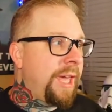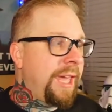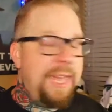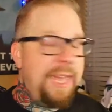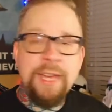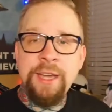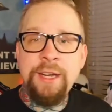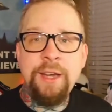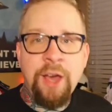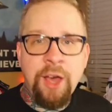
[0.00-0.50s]

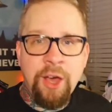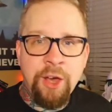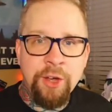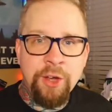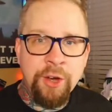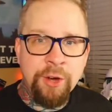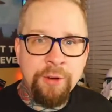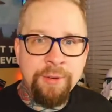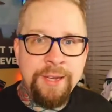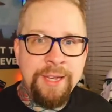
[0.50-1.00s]
in
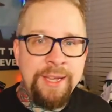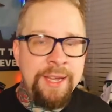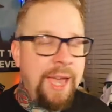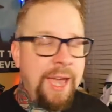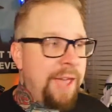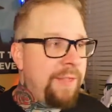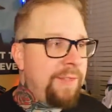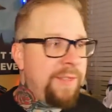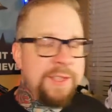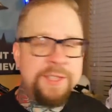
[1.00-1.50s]
Hungary,
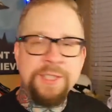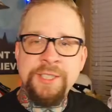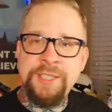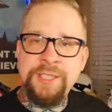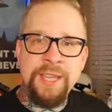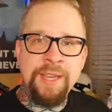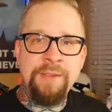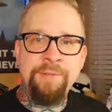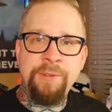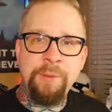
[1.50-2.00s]
and this is
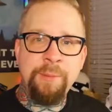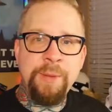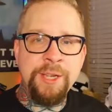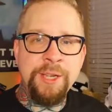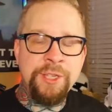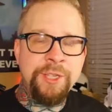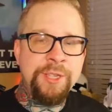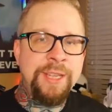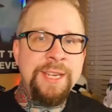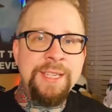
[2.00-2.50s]
the
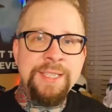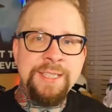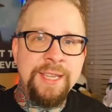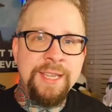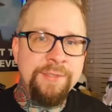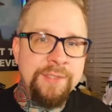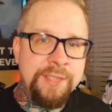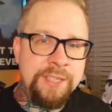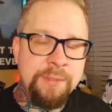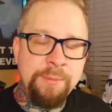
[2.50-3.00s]
information that he's
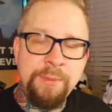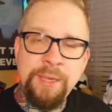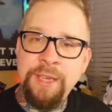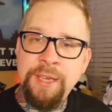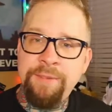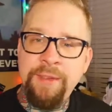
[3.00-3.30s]
giving to me.